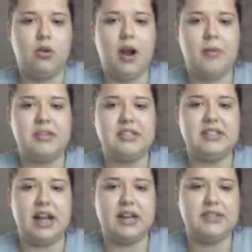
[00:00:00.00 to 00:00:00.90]
the
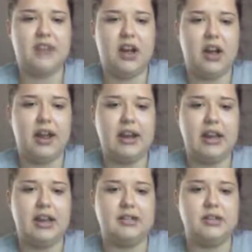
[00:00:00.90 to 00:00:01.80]
requirements
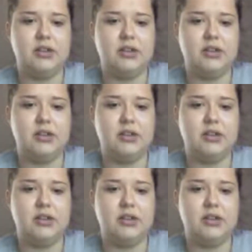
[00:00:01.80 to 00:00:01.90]
satisfied?